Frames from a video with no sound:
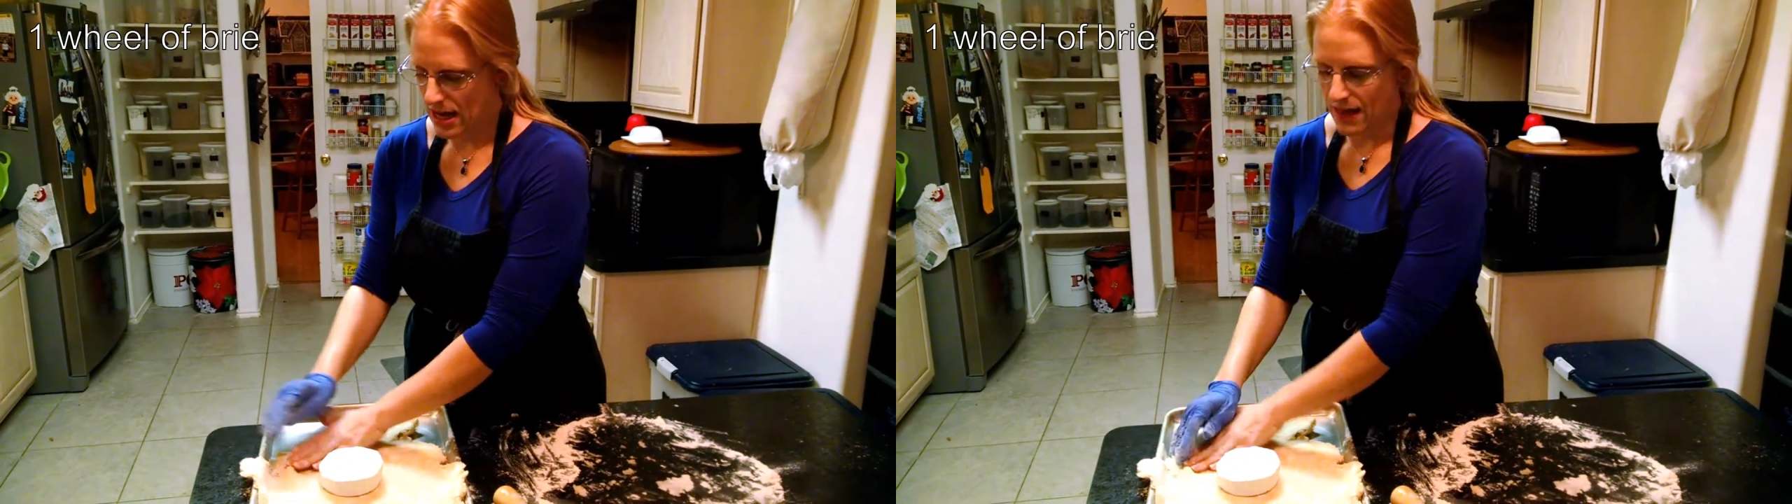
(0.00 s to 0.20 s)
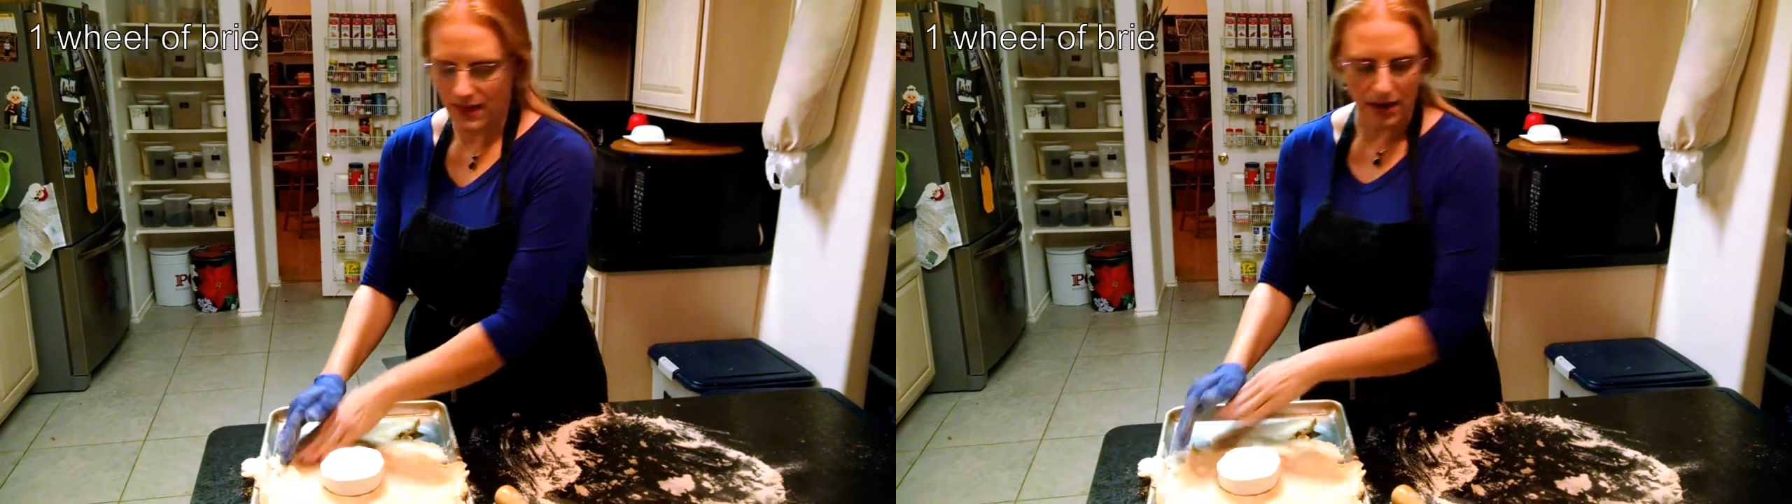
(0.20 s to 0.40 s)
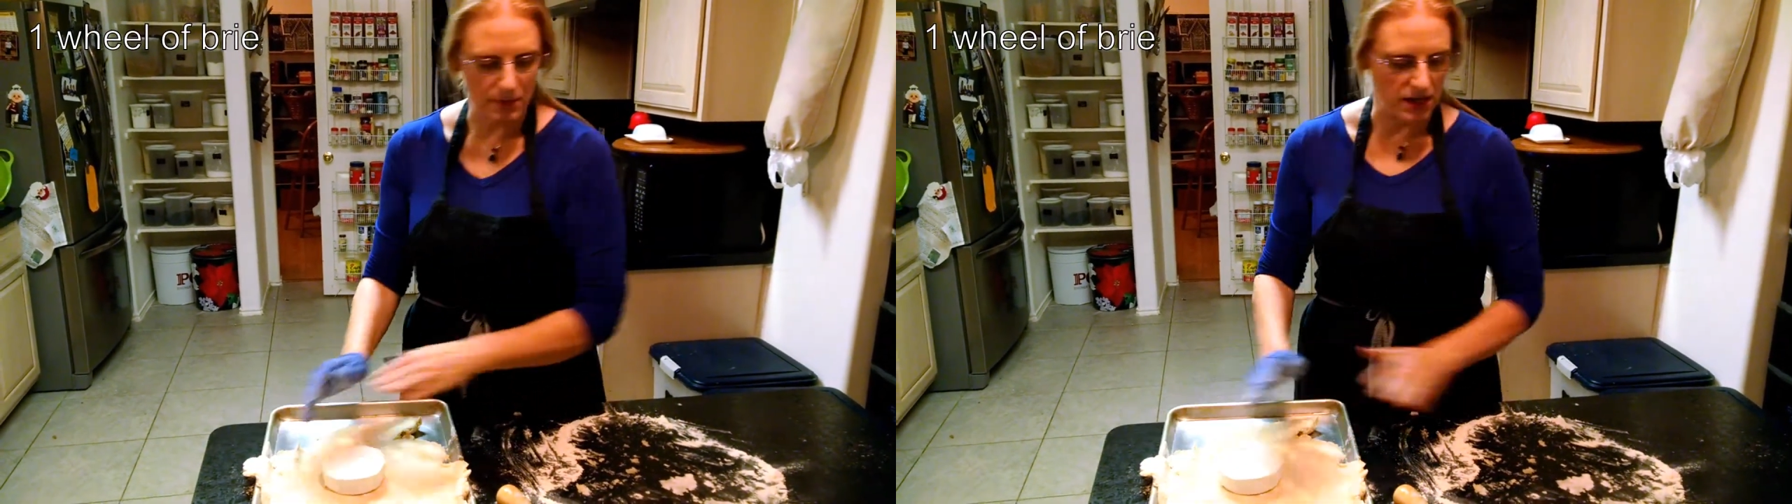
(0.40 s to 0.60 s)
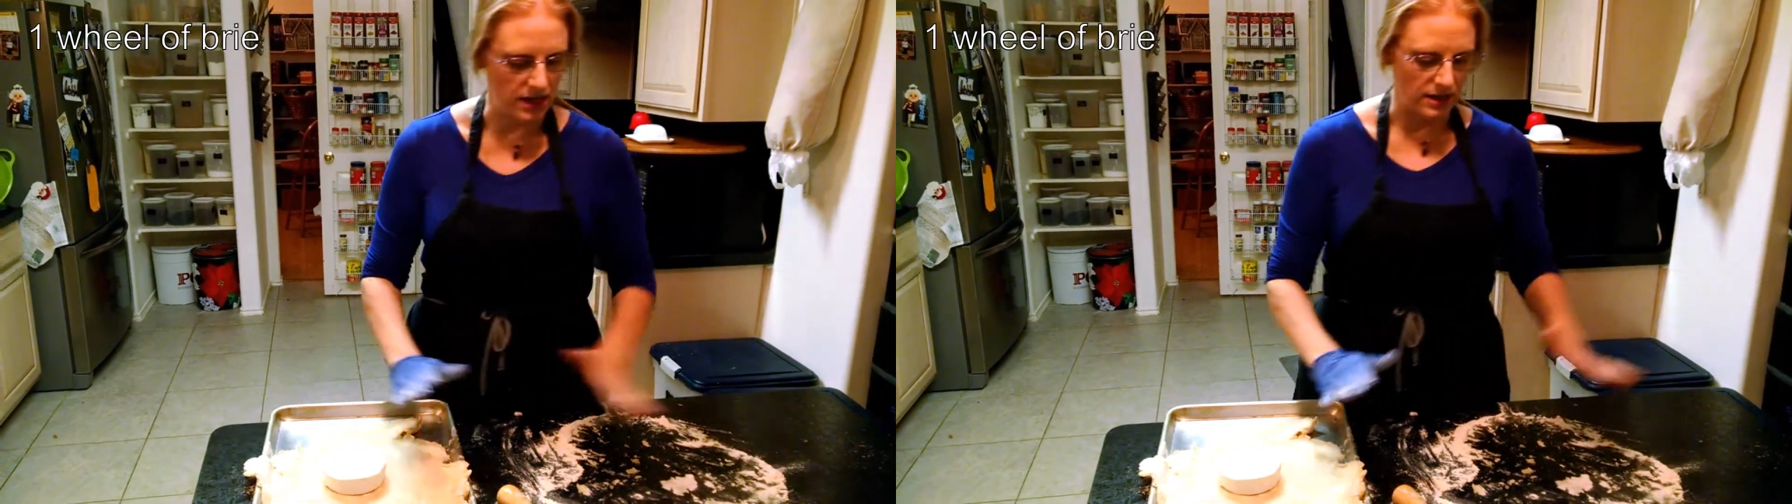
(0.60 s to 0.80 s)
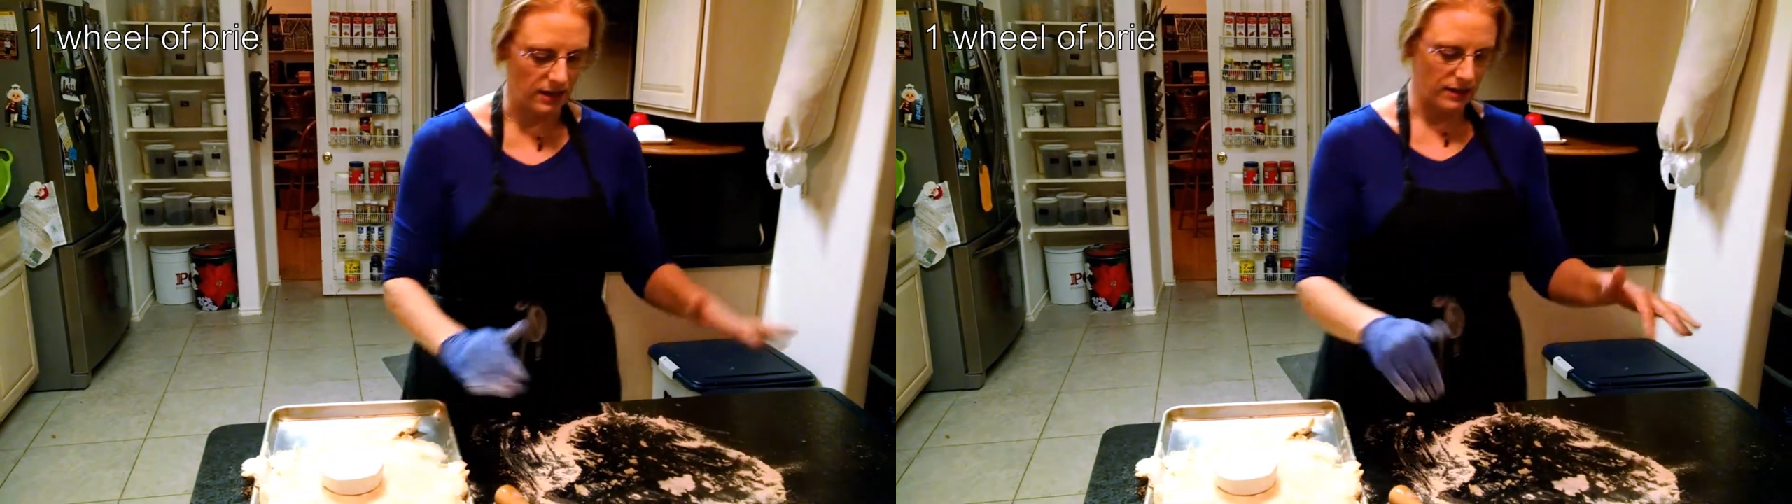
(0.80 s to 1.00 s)
And then I'm
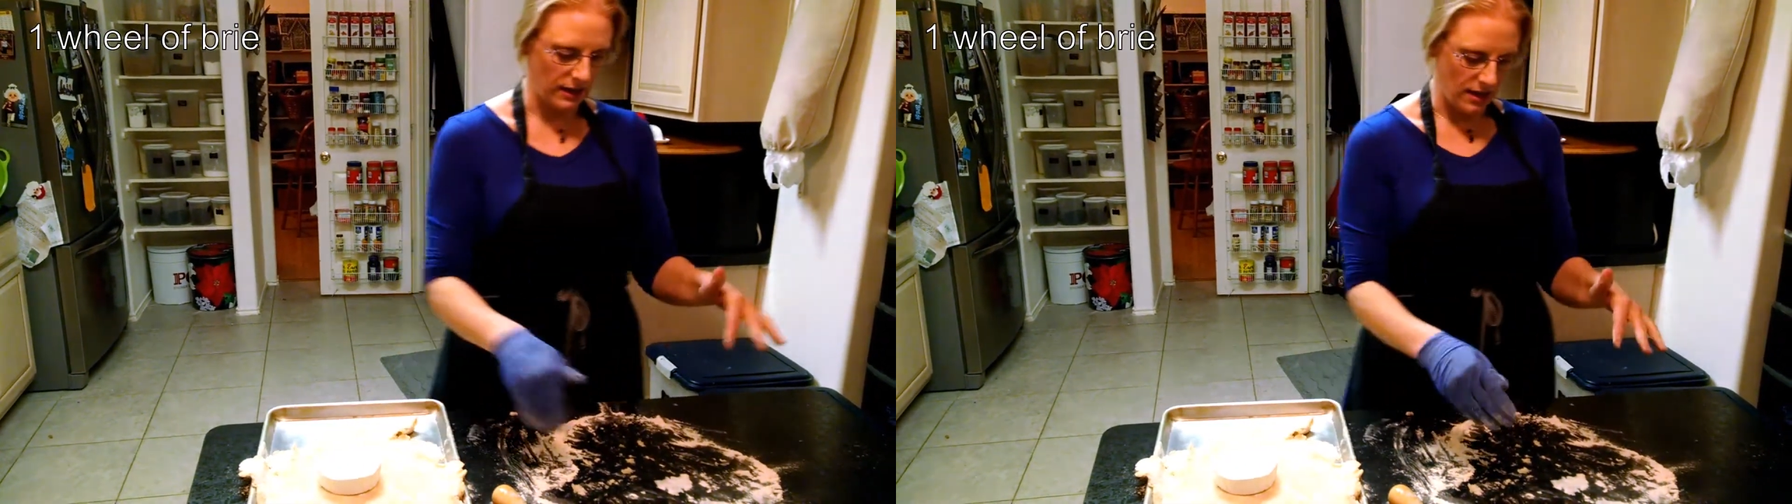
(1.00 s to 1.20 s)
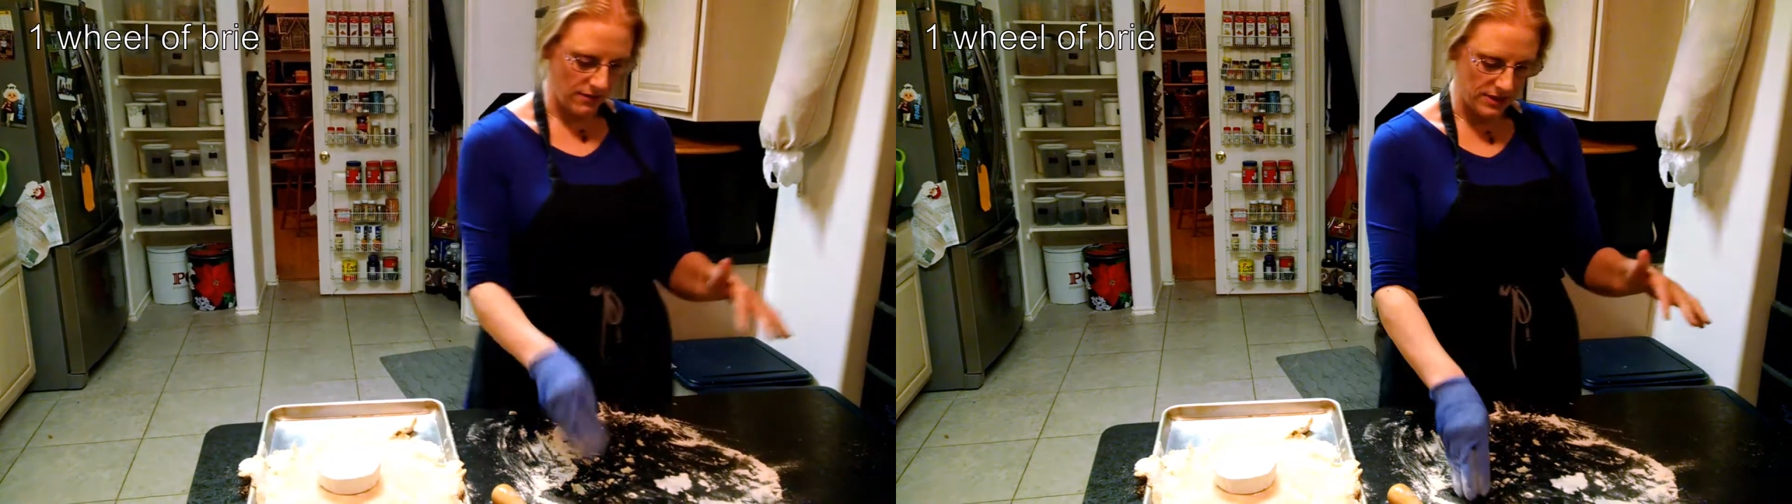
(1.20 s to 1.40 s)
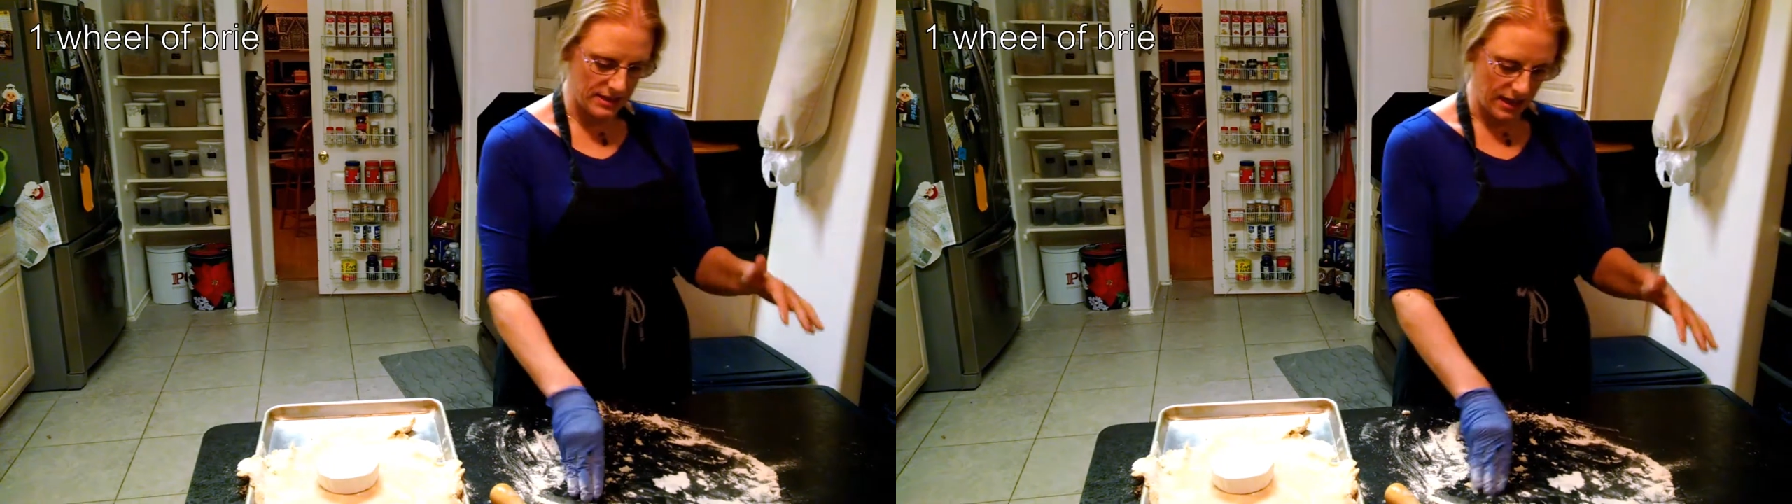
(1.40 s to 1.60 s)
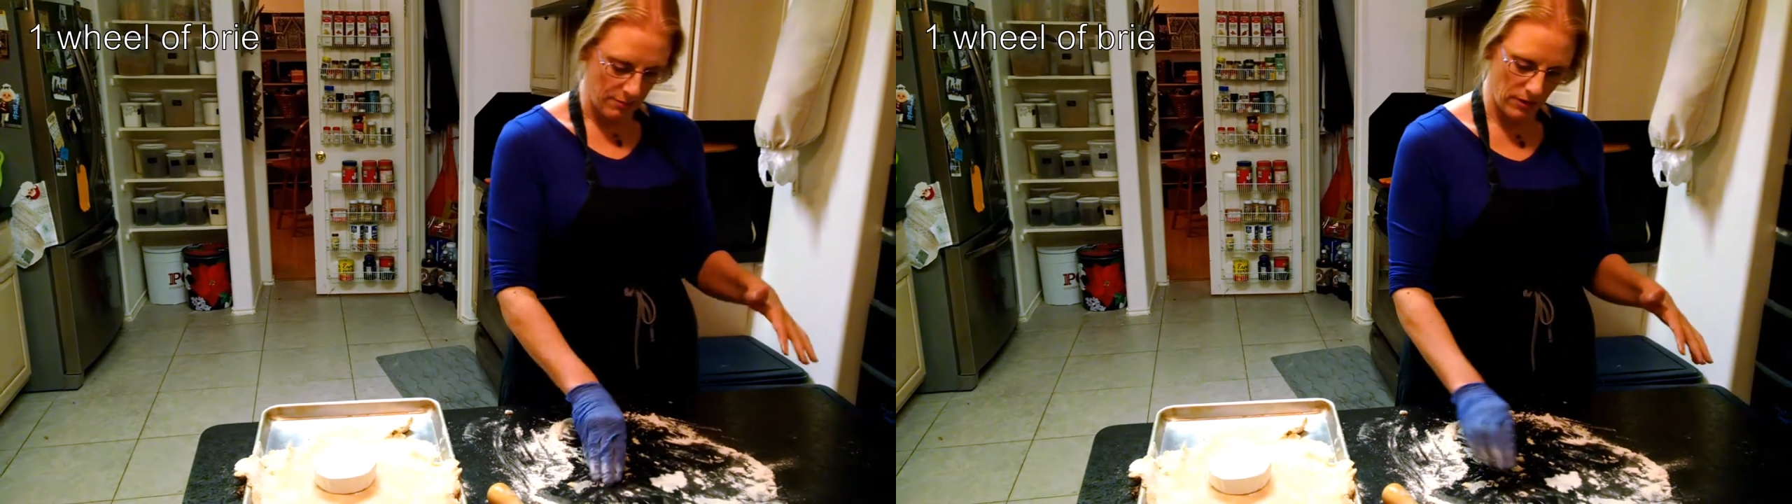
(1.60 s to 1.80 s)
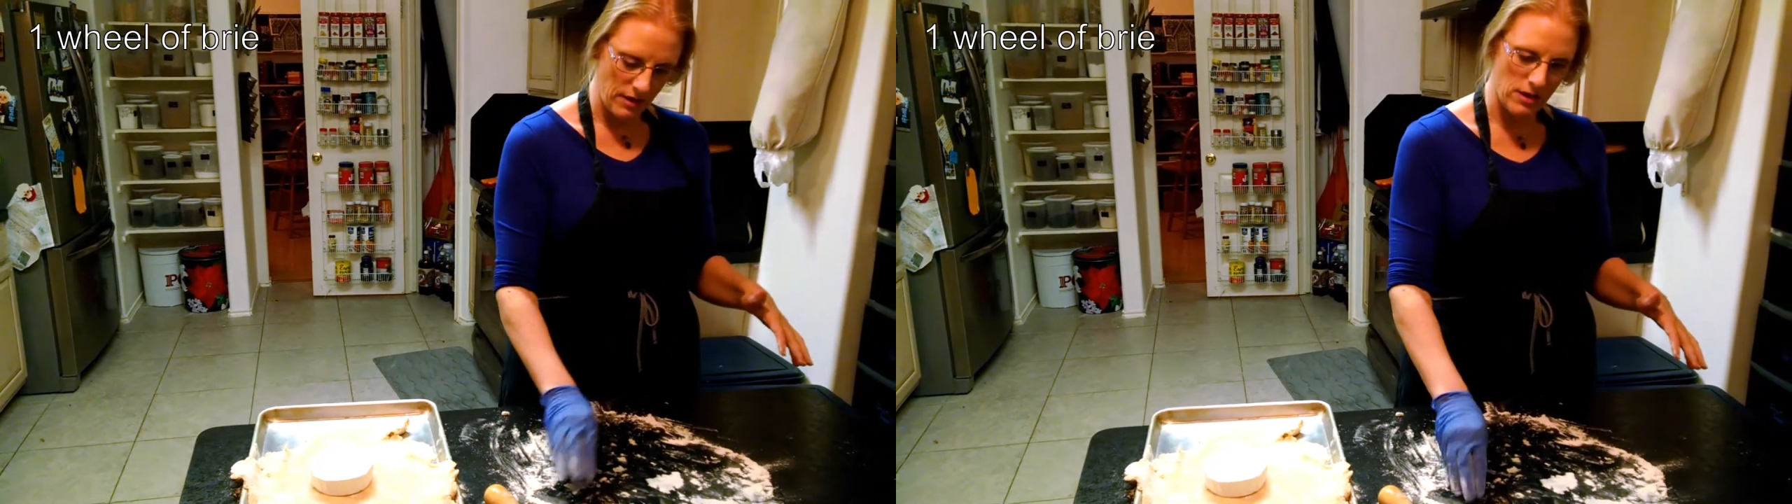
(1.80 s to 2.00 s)
going to clean off this
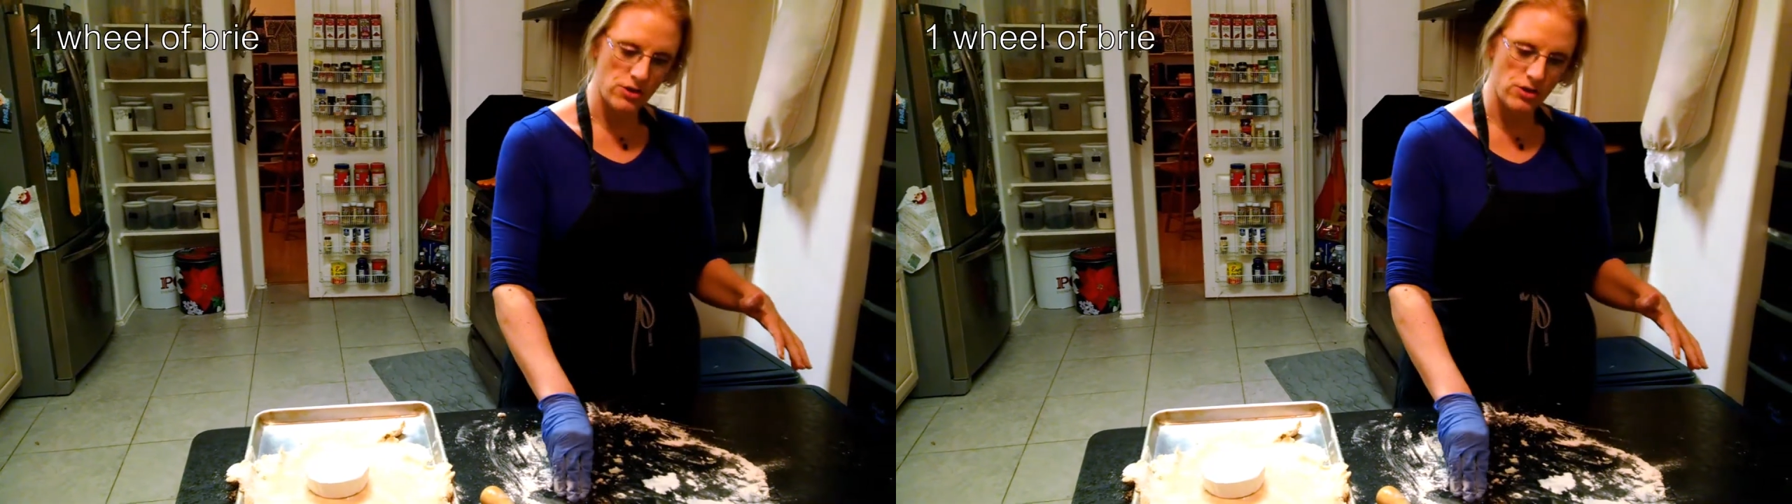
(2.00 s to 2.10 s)
table,